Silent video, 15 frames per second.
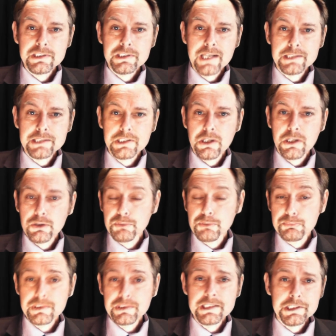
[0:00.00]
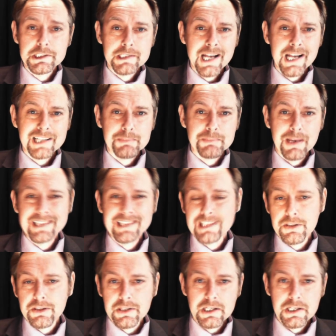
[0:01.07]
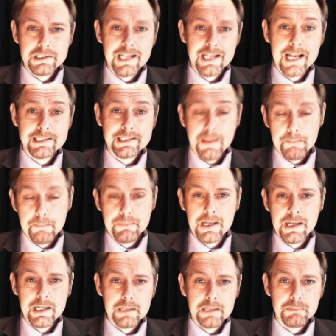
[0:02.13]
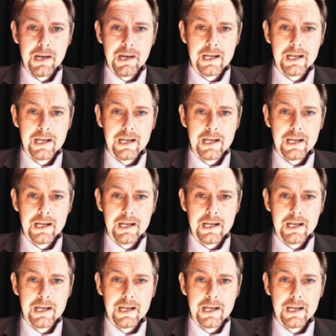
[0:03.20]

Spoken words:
set to cost British taxpayers £38 million.